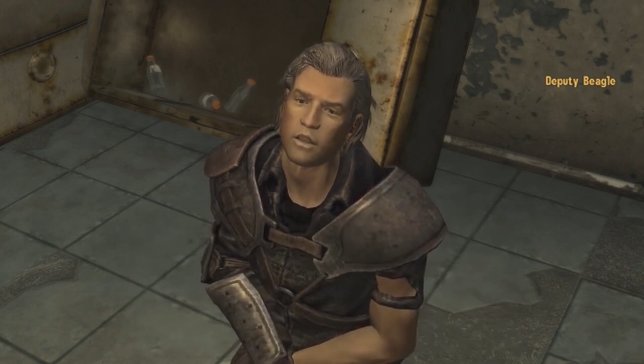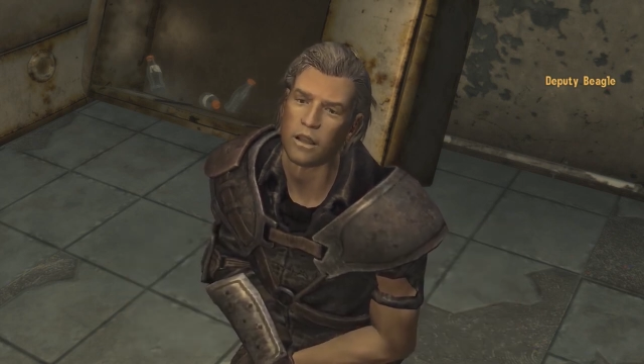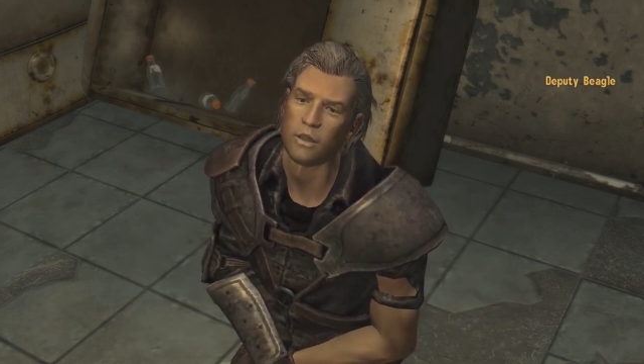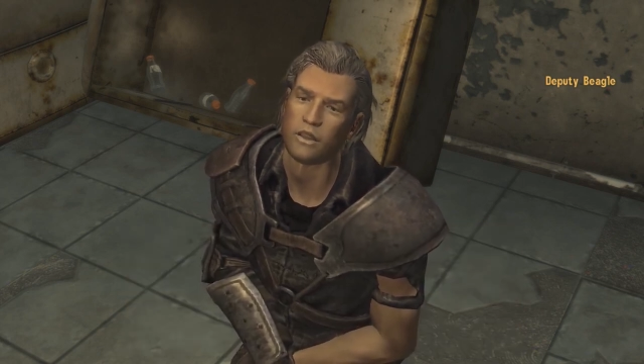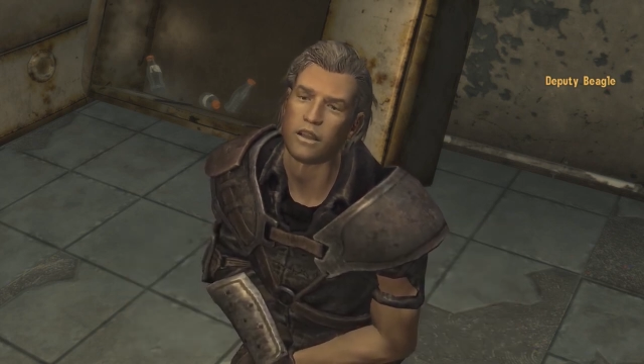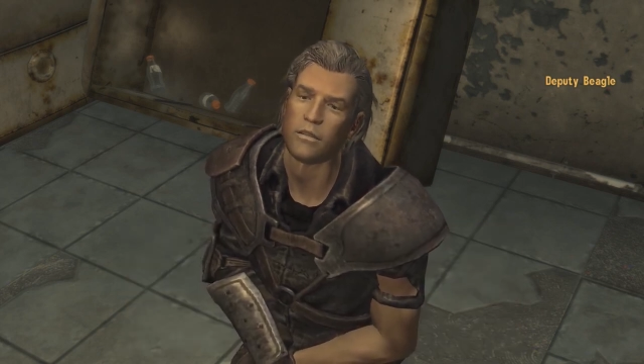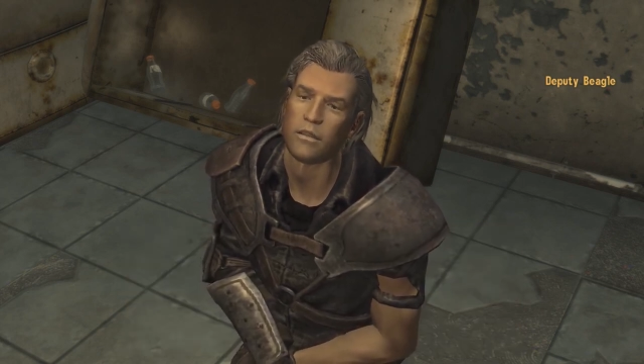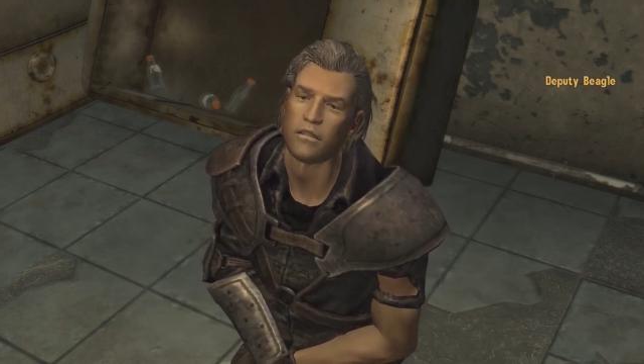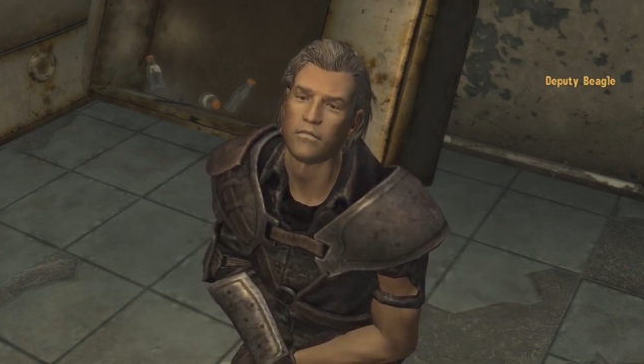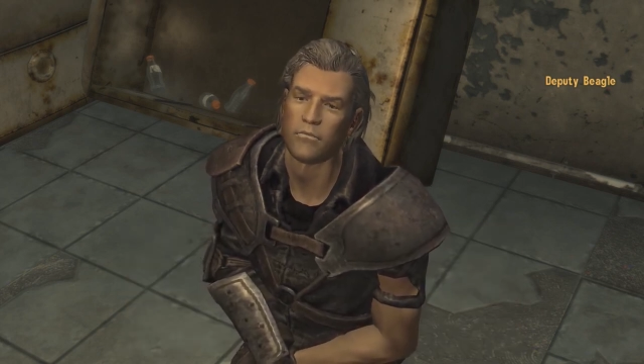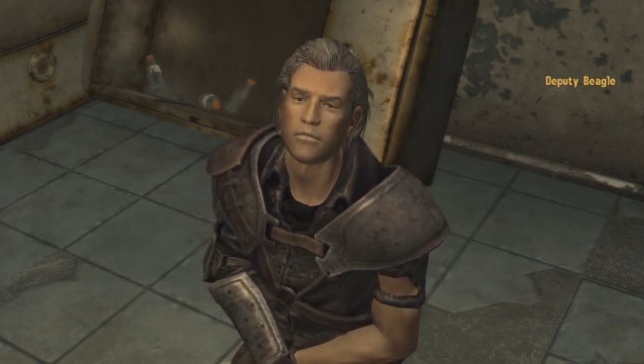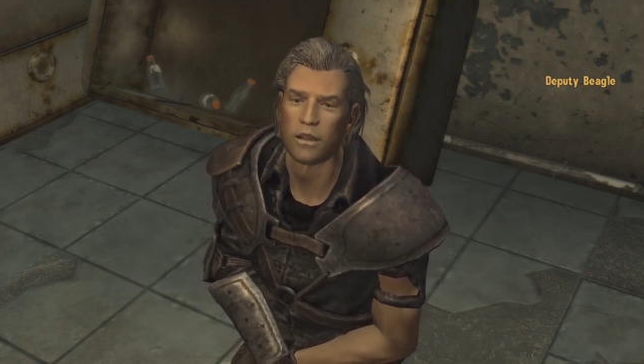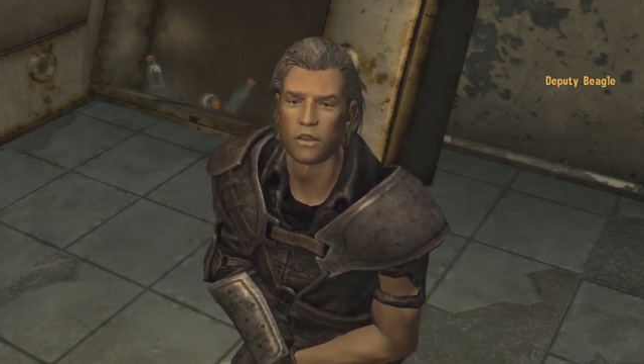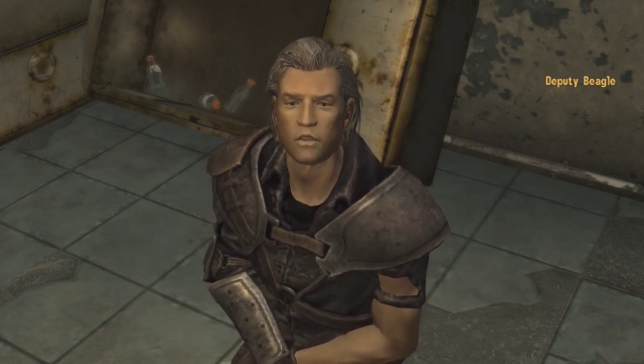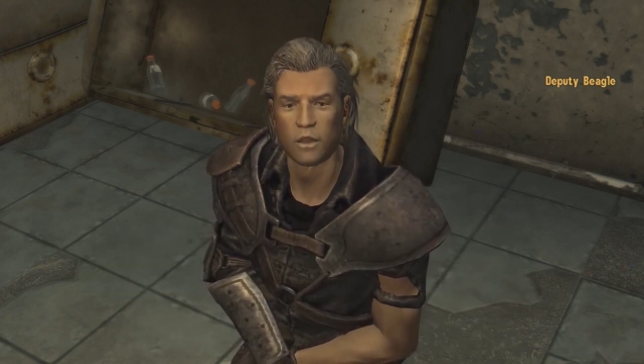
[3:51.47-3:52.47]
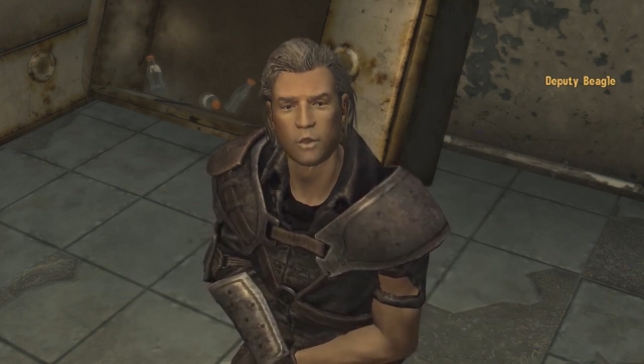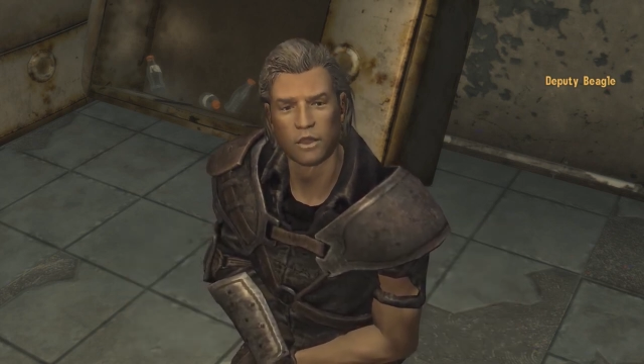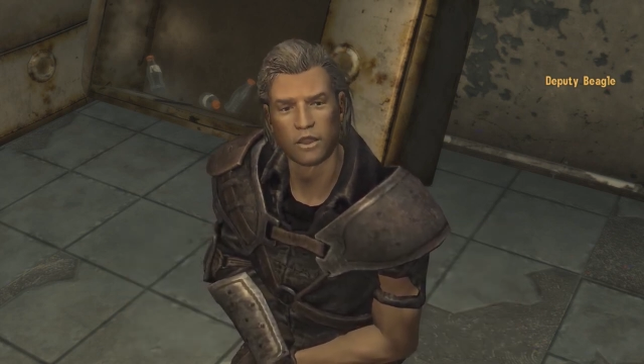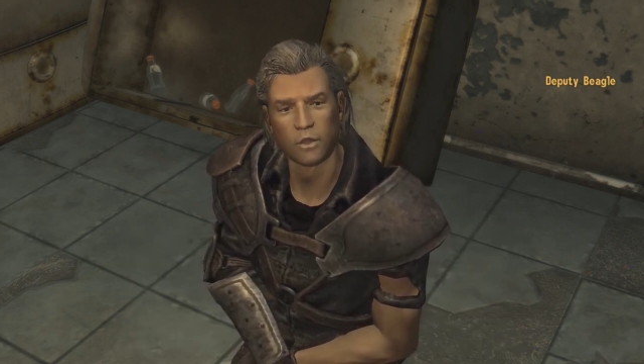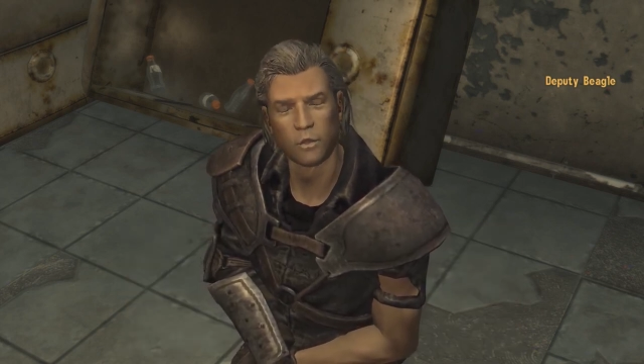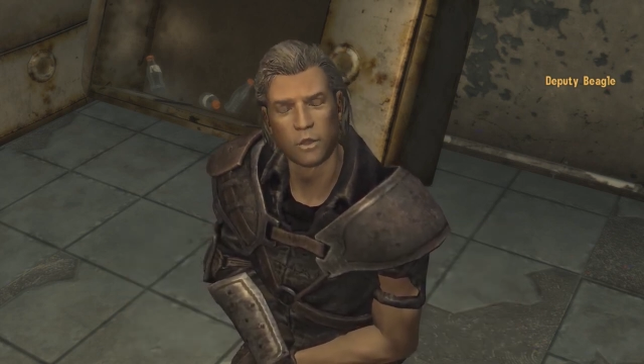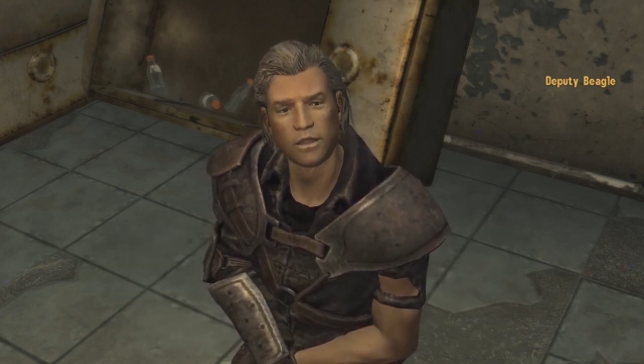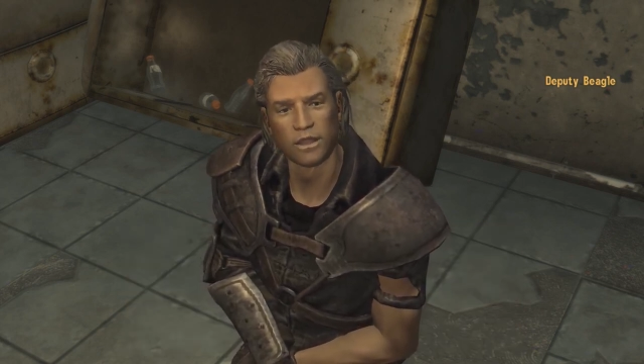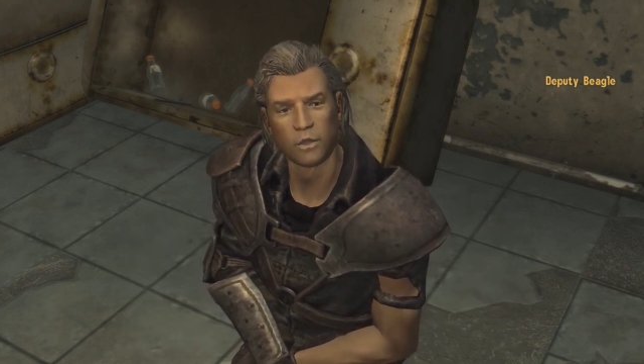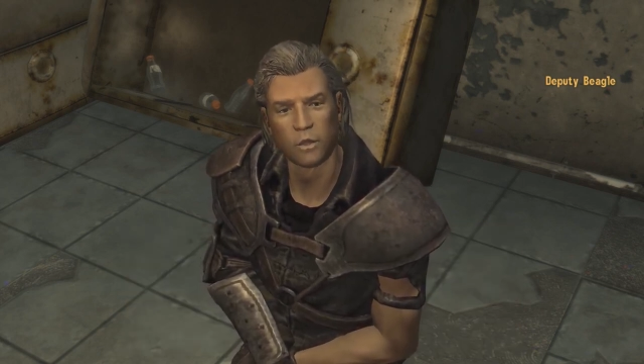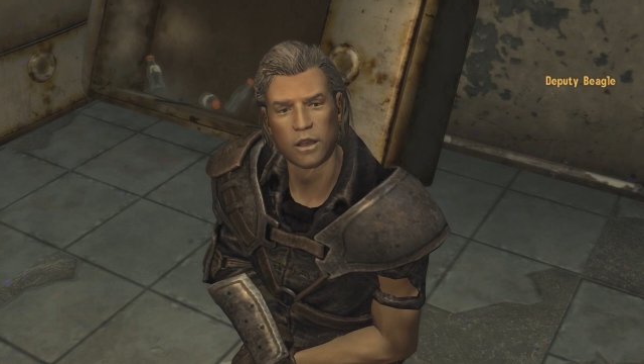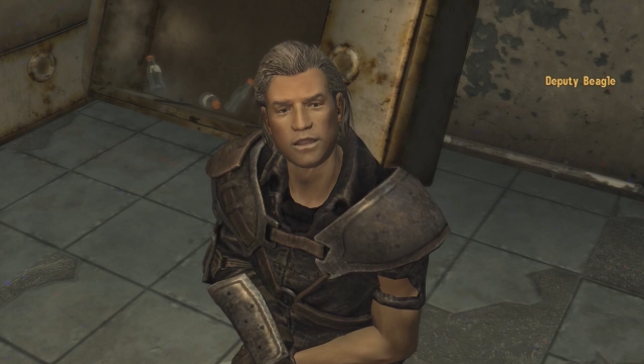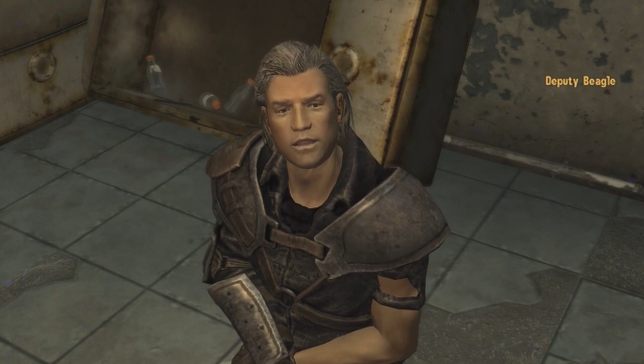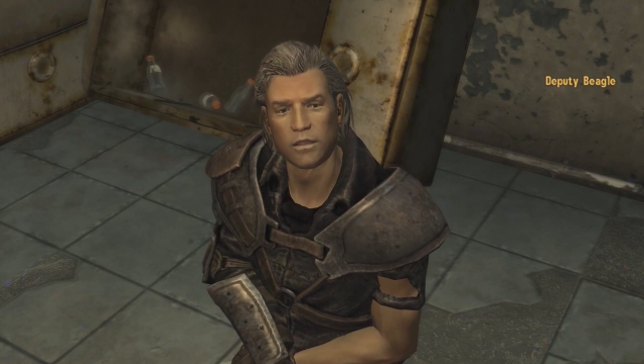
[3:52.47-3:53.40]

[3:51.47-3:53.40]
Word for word: to share that information with you as soon